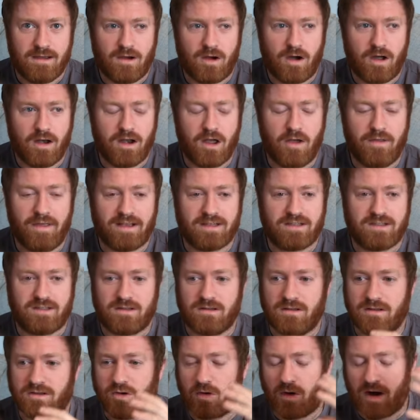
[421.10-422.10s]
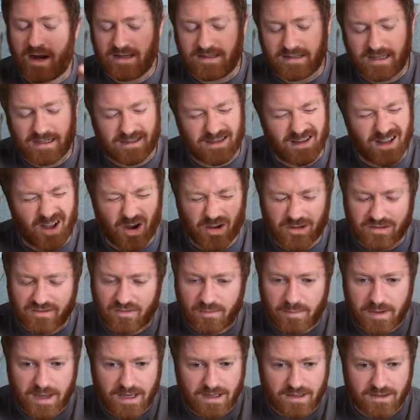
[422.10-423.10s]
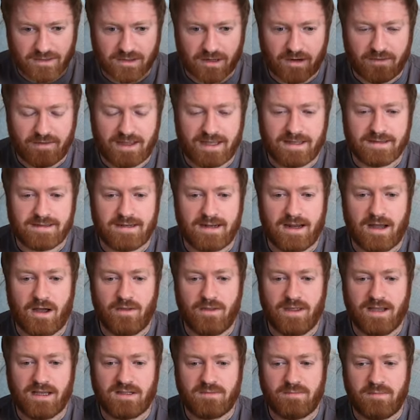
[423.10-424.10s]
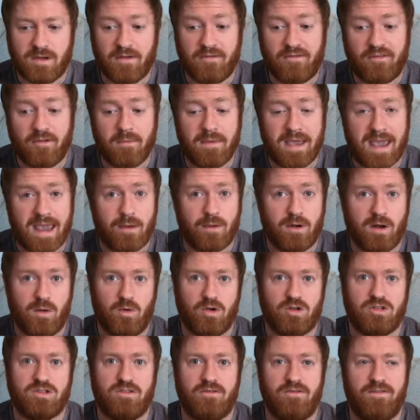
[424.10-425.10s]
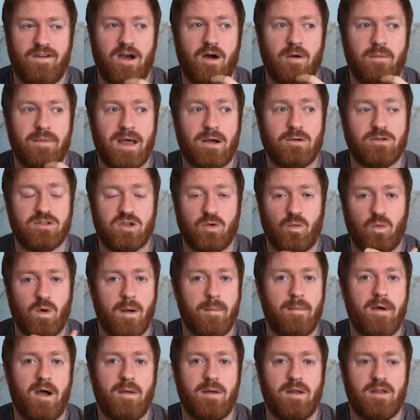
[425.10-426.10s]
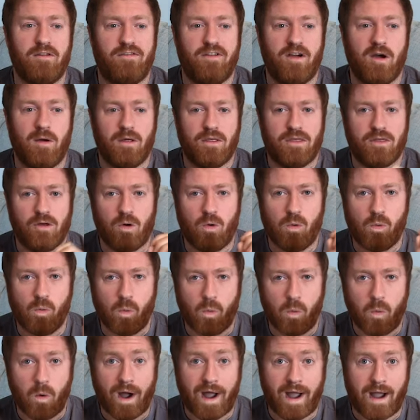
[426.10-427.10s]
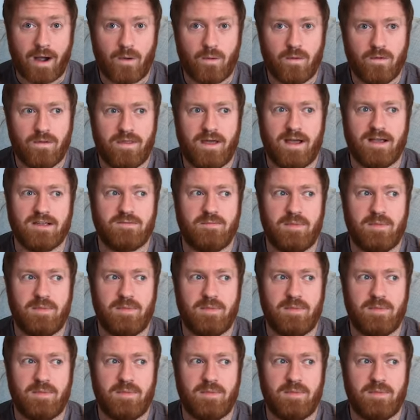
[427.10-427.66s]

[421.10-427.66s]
I know that's crazy, there's loads of opinions all over the internet on this, but for me, when I watched the film, that was the one moment in the film I thought, wow, that